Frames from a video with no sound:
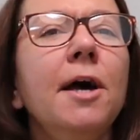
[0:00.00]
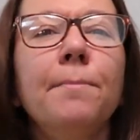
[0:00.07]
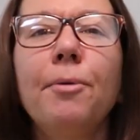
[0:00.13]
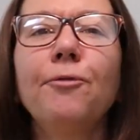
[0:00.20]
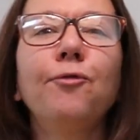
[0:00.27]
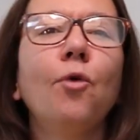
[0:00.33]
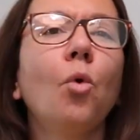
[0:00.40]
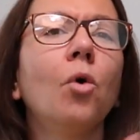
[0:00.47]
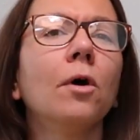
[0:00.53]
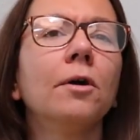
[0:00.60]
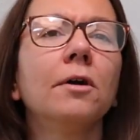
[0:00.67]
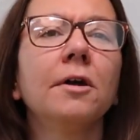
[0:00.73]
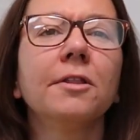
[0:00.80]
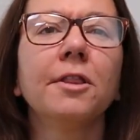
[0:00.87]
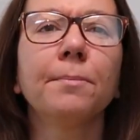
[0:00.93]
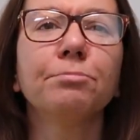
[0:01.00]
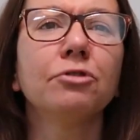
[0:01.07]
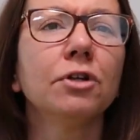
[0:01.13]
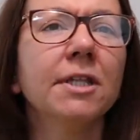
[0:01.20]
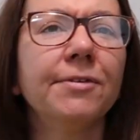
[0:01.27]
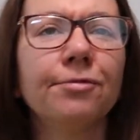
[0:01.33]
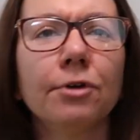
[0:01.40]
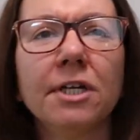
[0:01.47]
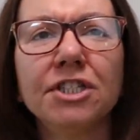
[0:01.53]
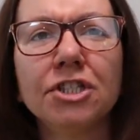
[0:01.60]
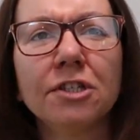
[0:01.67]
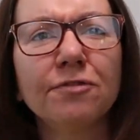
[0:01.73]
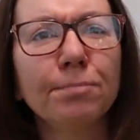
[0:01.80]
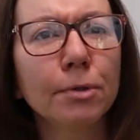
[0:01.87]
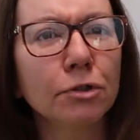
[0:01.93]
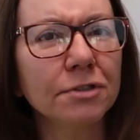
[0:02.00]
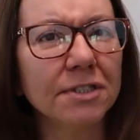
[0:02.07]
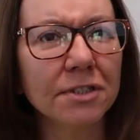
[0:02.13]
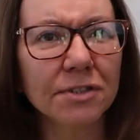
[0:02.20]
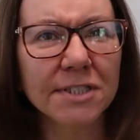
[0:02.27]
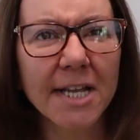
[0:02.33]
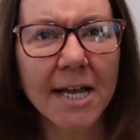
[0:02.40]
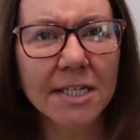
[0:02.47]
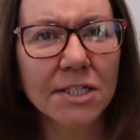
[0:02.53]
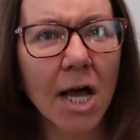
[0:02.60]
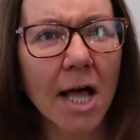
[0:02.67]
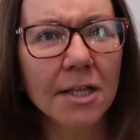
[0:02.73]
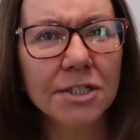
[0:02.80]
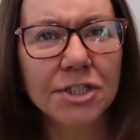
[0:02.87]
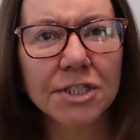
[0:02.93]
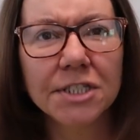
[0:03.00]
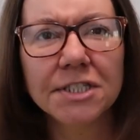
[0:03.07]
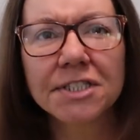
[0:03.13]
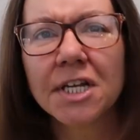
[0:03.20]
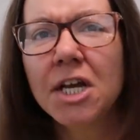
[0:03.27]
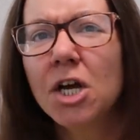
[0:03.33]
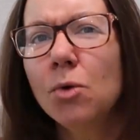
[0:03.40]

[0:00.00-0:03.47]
before the proliferation of personal technologies,